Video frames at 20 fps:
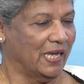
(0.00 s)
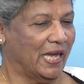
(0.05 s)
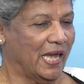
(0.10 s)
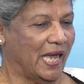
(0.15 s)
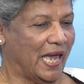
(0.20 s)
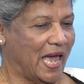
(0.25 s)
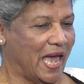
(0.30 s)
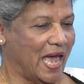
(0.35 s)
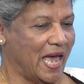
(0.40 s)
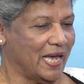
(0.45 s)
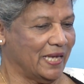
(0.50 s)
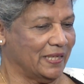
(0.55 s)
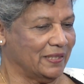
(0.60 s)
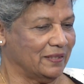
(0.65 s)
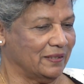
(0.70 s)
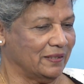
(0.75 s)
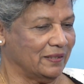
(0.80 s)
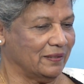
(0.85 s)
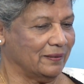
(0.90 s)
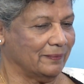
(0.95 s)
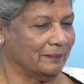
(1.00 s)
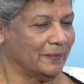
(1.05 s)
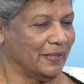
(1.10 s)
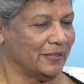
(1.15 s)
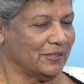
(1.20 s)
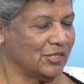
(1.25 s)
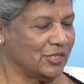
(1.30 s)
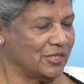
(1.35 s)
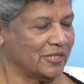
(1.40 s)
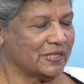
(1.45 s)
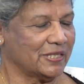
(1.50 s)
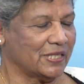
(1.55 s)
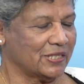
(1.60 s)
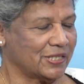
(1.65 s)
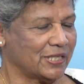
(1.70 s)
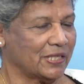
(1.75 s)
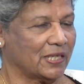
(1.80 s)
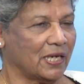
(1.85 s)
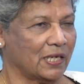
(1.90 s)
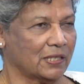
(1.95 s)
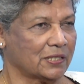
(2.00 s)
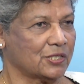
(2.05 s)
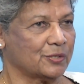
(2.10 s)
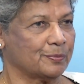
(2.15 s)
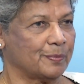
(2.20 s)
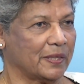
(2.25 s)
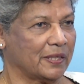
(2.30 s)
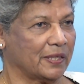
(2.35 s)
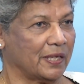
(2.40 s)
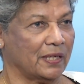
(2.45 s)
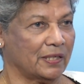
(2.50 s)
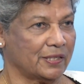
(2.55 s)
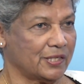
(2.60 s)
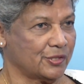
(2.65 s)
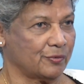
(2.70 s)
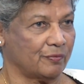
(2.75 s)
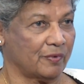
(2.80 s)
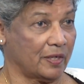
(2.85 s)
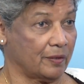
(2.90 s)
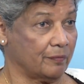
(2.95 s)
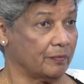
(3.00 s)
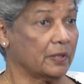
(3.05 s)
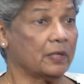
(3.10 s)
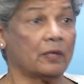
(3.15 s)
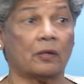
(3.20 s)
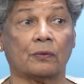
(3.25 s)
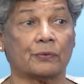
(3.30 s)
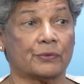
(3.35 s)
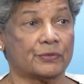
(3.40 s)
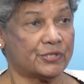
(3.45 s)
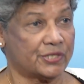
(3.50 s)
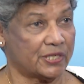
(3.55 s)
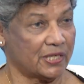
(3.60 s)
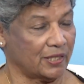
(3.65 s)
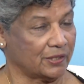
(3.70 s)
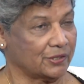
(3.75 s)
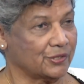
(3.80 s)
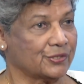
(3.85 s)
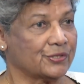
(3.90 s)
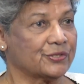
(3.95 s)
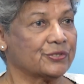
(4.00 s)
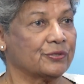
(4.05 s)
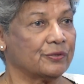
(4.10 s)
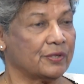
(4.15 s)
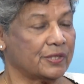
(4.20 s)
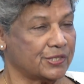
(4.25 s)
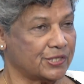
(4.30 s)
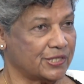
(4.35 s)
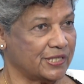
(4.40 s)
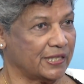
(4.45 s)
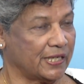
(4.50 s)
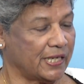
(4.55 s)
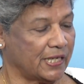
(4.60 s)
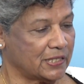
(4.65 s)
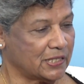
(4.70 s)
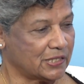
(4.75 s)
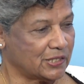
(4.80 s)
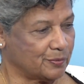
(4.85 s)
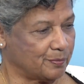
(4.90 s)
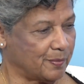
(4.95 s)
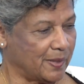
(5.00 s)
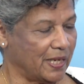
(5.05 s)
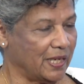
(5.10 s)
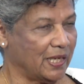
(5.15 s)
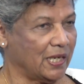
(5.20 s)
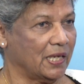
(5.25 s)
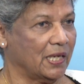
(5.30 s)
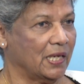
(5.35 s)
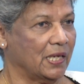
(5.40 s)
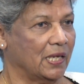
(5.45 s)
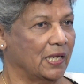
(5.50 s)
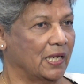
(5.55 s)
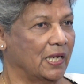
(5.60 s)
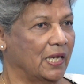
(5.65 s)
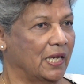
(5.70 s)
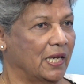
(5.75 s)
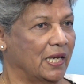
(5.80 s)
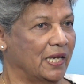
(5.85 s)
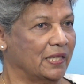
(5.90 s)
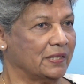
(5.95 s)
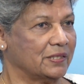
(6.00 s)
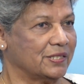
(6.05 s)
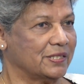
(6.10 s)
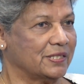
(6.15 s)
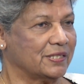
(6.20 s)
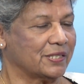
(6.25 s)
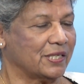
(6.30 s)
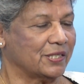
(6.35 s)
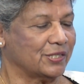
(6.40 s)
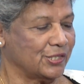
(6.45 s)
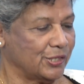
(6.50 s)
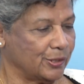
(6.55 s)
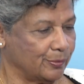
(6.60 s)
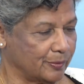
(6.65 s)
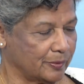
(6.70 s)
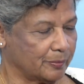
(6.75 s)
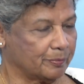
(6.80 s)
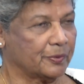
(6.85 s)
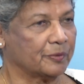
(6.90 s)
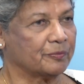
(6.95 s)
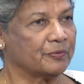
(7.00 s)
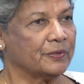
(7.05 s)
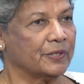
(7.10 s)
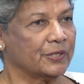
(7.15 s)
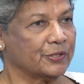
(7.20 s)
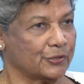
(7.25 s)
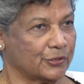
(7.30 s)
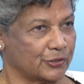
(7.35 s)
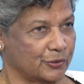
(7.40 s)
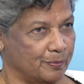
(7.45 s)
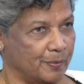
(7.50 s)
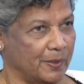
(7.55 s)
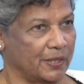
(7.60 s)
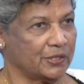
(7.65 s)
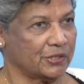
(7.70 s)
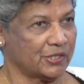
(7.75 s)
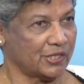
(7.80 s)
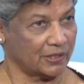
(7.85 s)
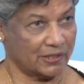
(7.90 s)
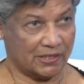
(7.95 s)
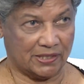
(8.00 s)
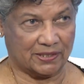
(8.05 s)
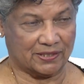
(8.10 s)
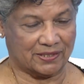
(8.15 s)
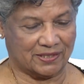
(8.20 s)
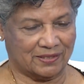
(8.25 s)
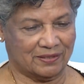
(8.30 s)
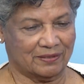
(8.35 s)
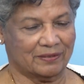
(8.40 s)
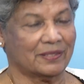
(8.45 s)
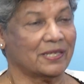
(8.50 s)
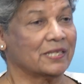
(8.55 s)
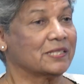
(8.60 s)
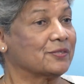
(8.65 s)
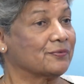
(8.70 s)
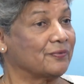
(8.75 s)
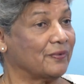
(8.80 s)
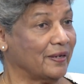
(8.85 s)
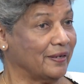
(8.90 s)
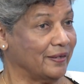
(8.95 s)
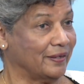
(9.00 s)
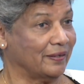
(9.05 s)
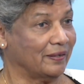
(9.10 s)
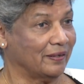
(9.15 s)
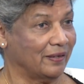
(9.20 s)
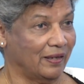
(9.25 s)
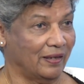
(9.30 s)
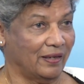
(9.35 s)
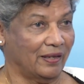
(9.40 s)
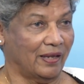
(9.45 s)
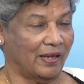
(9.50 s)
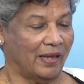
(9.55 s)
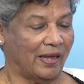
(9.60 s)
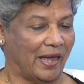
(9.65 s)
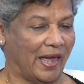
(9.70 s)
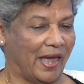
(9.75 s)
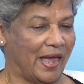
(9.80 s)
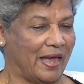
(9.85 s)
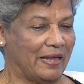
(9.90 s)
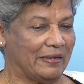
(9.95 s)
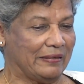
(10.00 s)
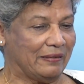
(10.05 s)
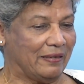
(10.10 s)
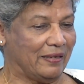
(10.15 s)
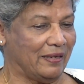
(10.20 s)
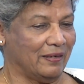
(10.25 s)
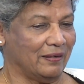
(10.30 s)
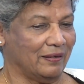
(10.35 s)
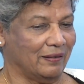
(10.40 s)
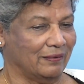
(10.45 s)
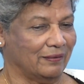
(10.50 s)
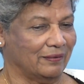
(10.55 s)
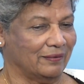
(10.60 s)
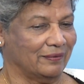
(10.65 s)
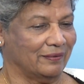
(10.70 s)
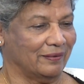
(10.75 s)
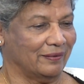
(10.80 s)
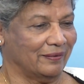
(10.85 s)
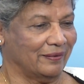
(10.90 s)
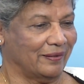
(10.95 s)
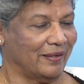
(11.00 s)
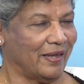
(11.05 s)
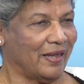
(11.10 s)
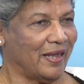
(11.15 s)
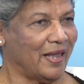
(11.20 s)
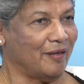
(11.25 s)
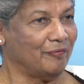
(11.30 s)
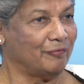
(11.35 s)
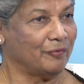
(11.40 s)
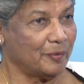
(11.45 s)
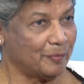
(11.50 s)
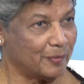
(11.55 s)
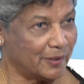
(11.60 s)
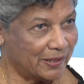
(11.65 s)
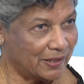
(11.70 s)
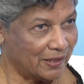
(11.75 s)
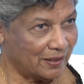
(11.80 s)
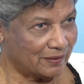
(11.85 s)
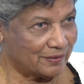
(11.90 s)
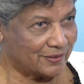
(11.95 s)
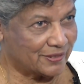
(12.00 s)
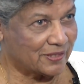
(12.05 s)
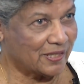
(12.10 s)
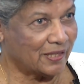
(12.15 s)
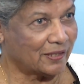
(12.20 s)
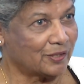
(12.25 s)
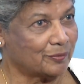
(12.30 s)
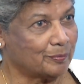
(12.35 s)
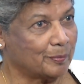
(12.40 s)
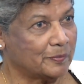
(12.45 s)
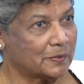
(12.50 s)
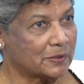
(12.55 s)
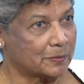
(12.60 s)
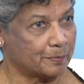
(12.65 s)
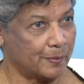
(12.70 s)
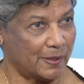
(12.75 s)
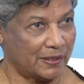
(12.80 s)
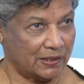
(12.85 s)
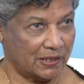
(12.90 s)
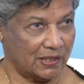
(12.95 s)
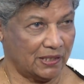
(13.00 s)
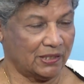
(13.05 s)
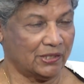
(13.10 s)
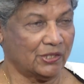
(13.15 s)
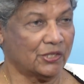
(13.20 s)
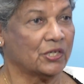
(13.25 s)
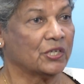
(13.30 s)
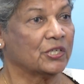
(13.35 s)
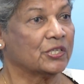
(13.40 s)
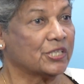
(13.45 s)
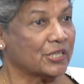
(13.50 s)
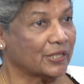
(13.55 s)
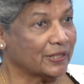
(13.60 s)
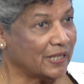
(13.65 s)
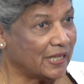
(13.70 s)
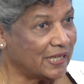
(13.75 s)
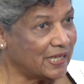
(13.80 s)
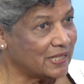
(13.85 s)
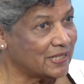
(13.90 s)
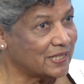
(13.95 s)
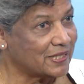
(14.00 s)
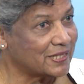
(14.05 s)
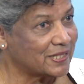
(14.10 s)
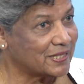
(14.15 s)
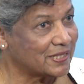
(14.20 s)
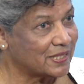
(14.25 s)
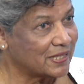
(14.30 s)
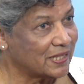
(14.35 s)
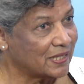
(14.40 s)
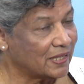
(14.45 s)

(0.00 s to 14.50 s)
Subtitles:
And she said she can't speak English very well, although she understood and she can speak. And she said she would prefer to speak Chinese. It's fine. And then everybody else started speaking Chinese.